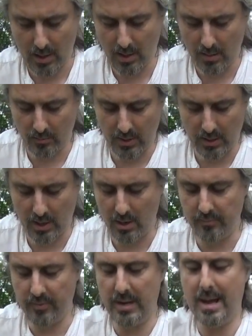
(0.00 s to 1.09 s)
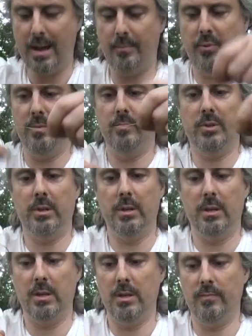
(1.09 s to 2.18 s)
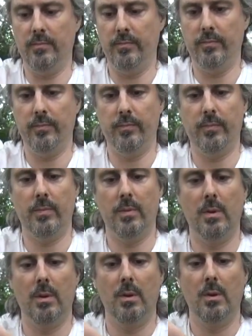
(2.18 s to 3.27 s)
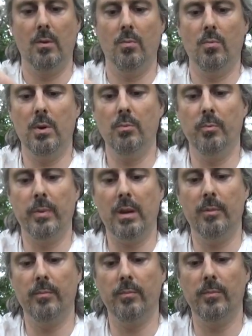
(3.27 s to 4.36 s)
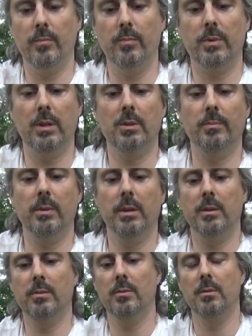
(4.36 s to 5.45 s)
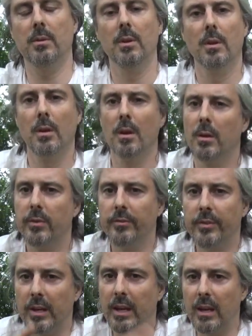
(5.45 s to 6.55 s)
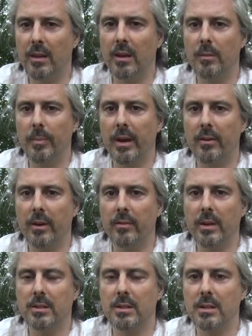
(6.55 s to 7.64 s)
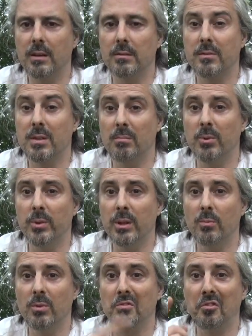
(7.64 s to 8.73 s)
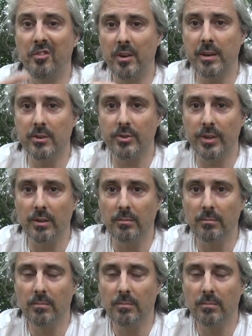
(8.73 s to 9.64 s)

and we overlap them slightly. Why will become sensible later on. If you can hear that in the background, that is the sound of somebody with a fire drill,